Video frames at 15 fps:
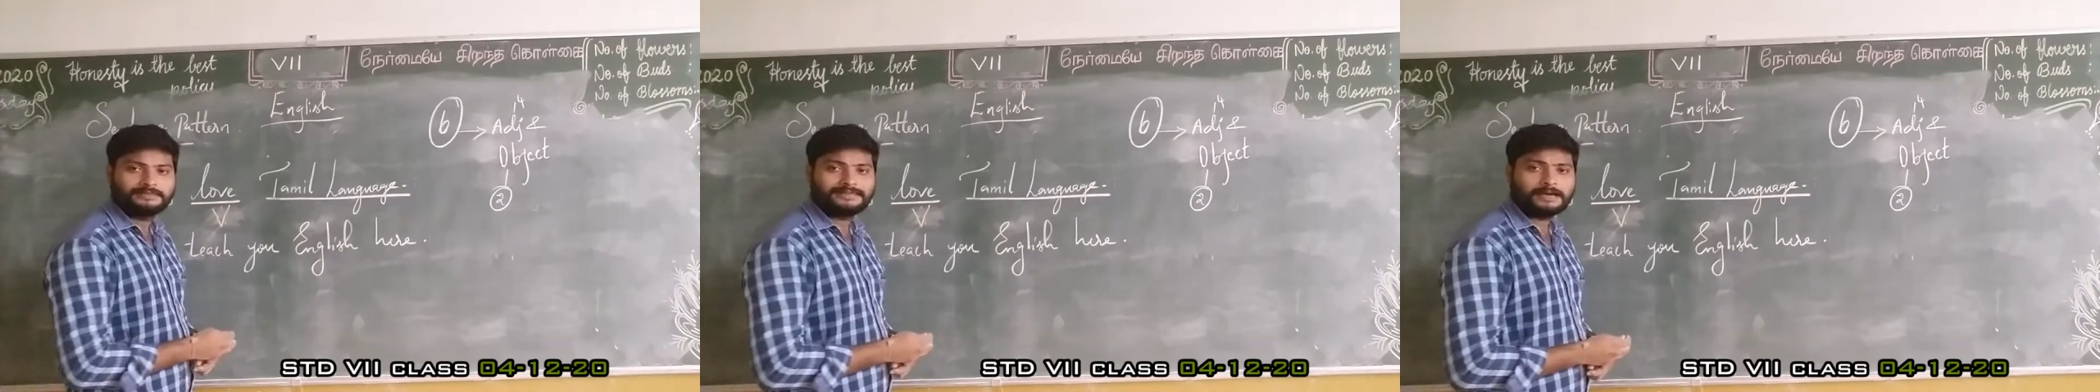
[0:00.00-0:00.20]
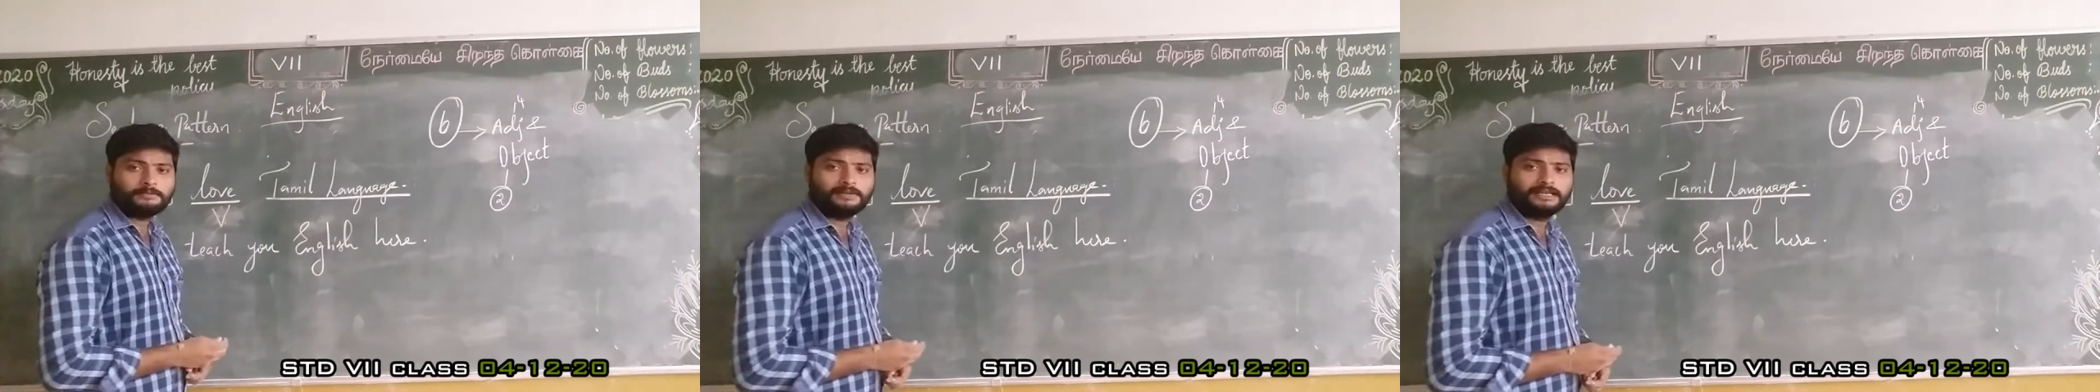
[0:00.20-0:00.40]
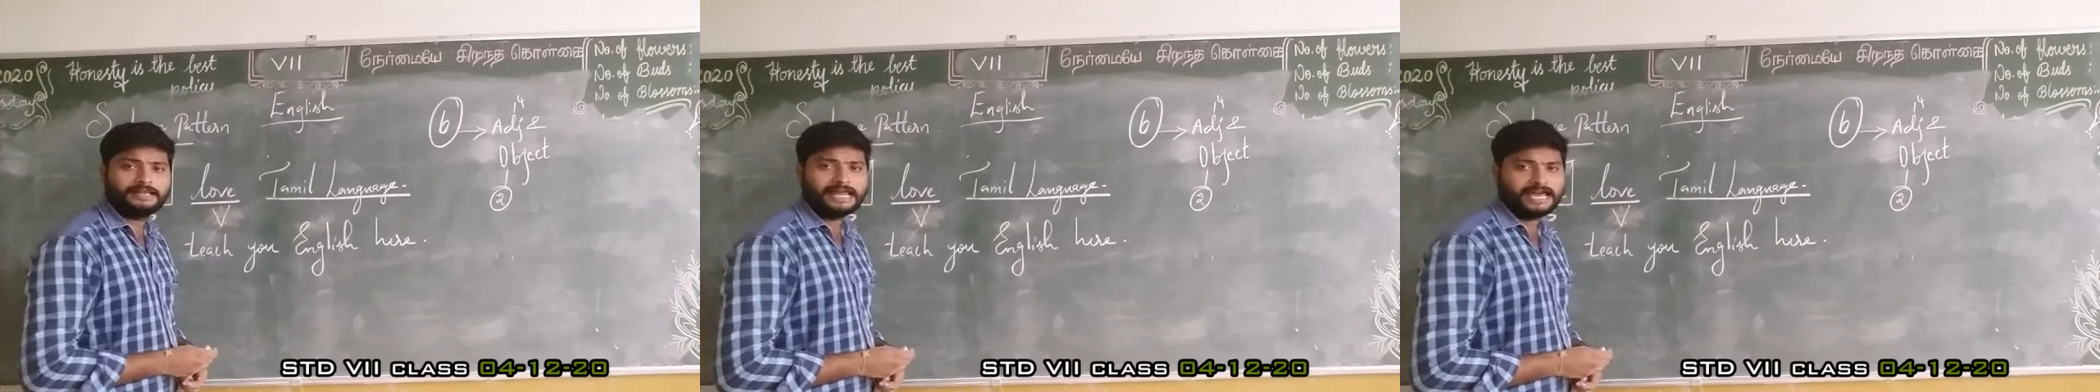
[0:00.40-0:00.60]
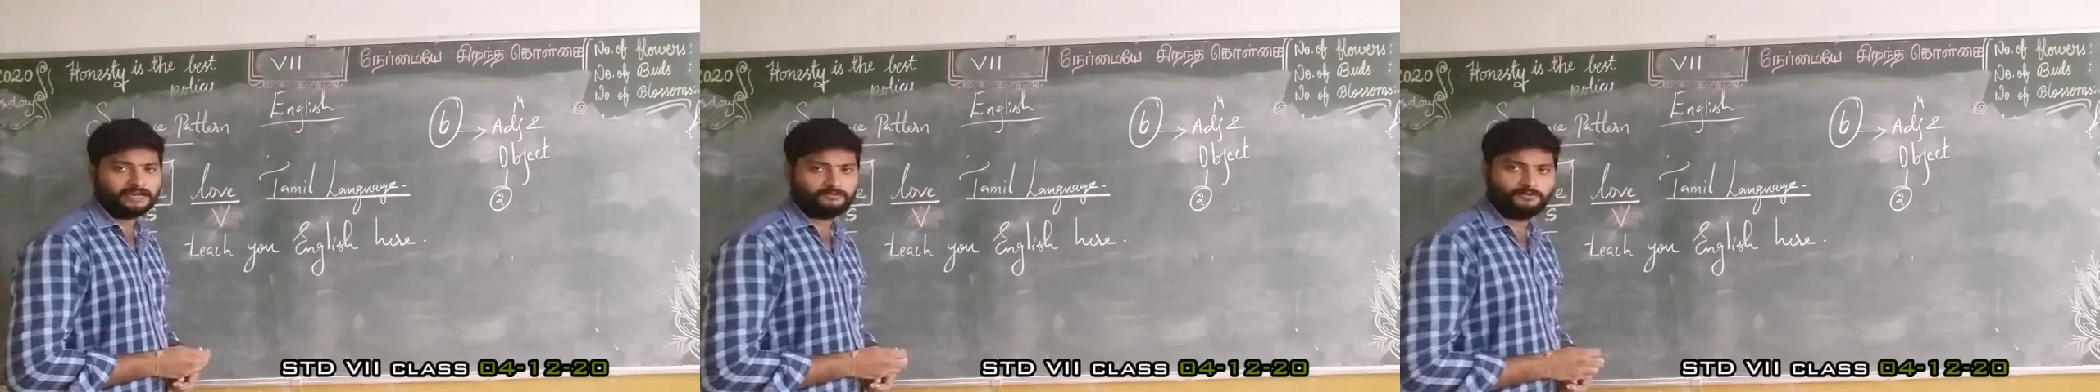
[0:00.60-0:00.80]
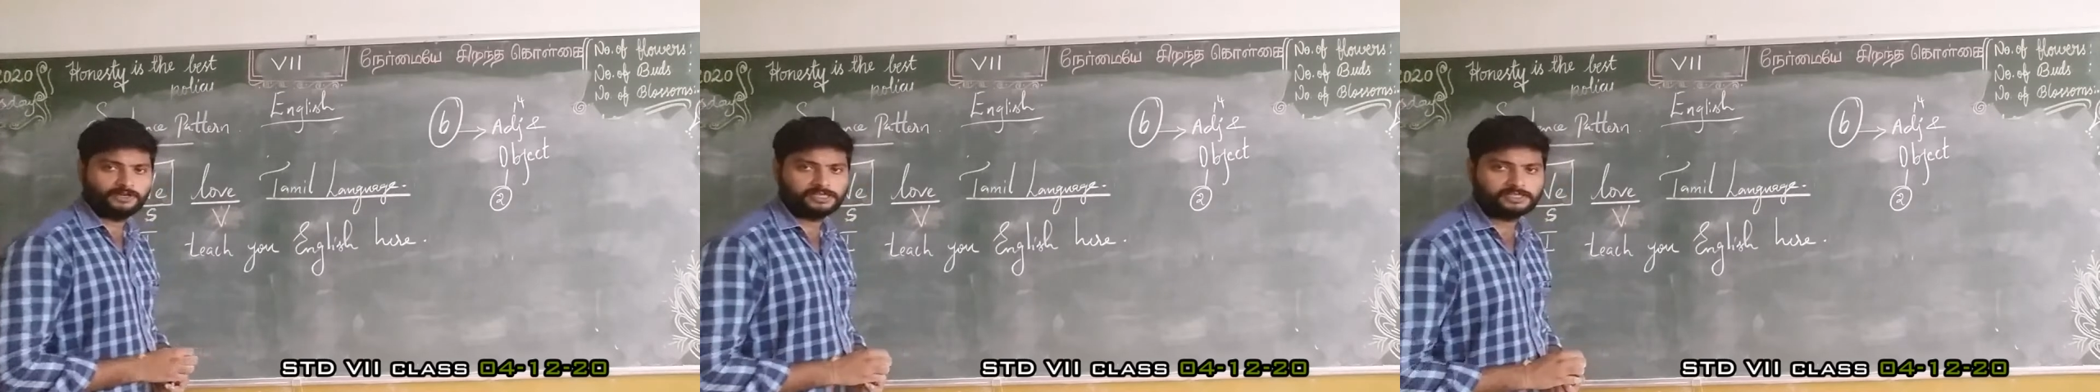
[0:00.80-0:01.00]
Tamil
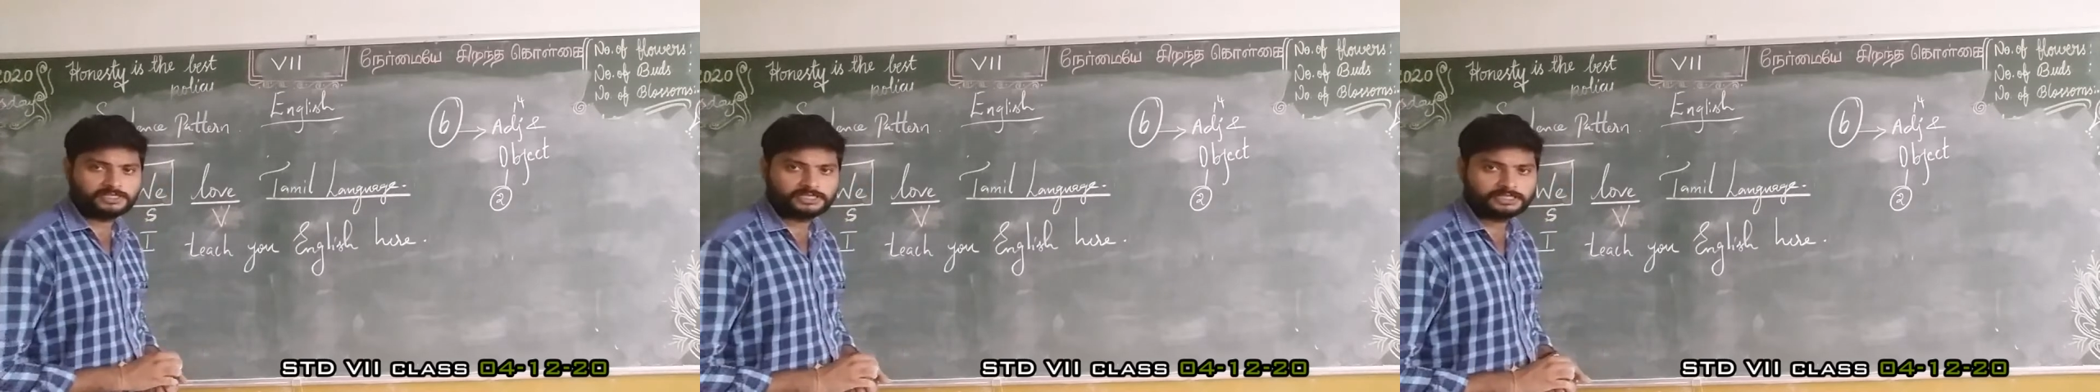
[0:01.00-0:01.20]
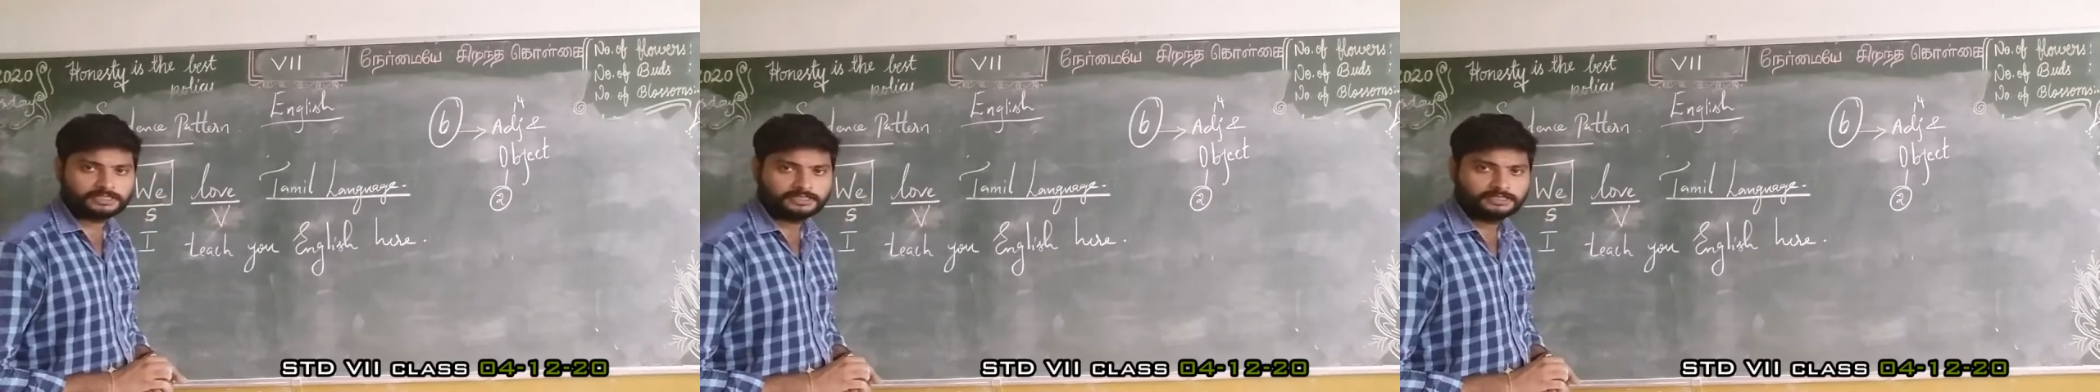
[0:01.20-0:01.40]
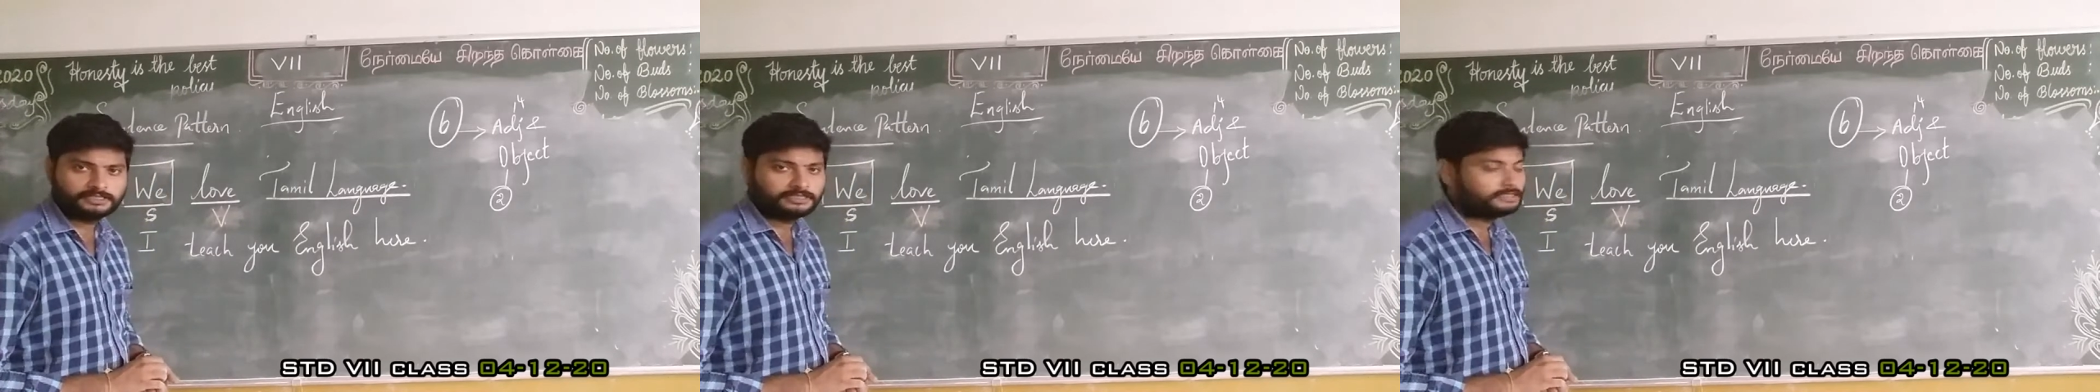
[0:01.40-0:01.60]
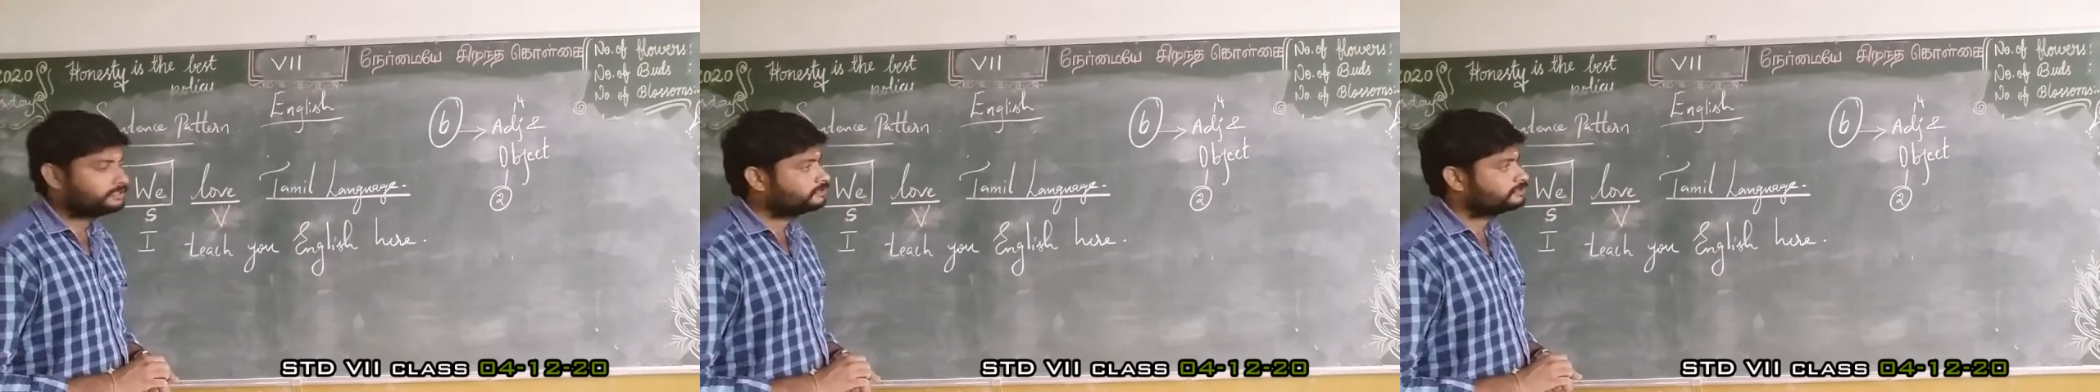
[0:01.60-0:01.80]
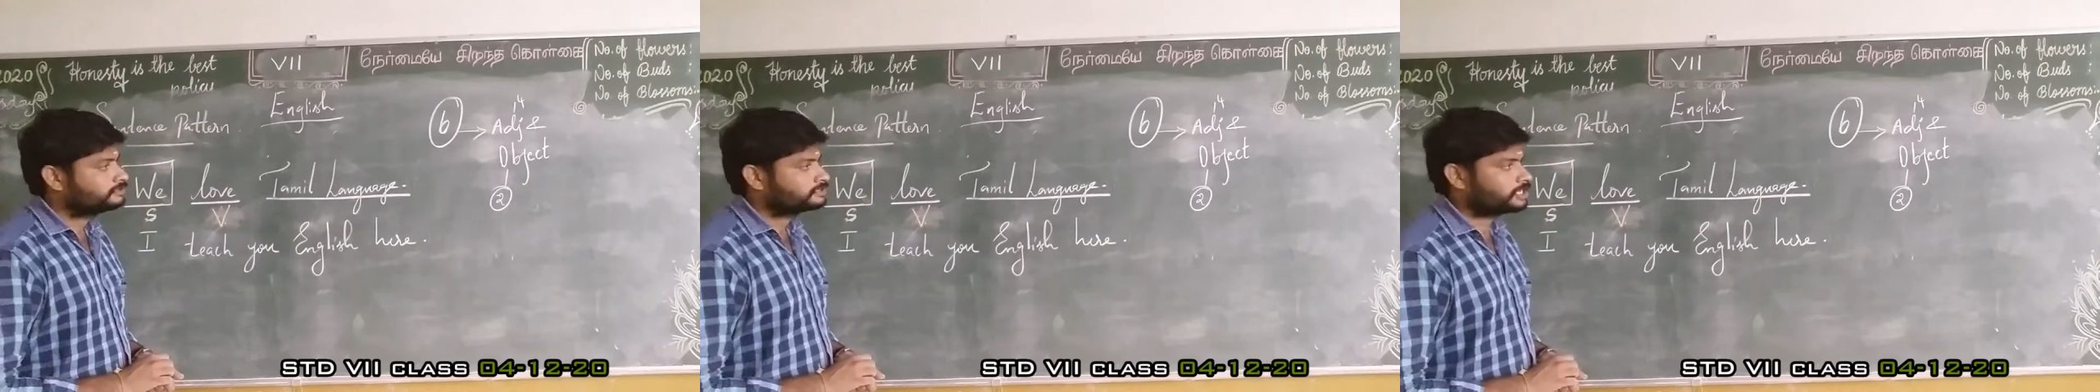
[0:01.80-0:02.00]
language.
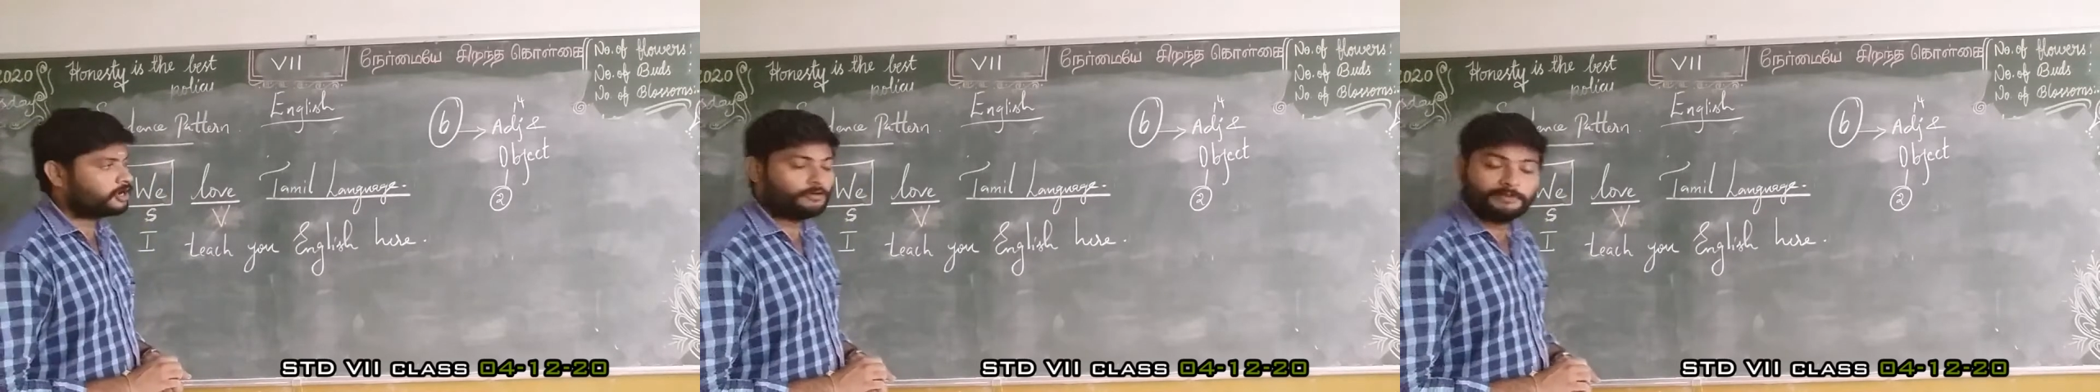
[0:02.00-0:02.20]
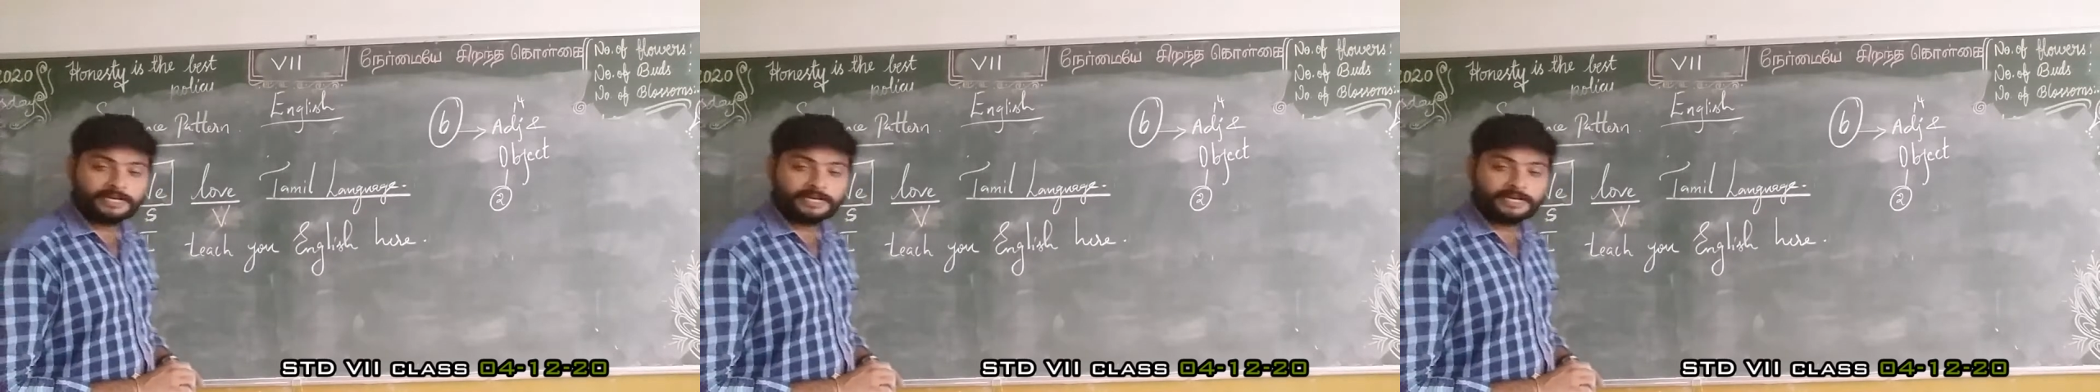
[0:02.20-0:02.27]
So how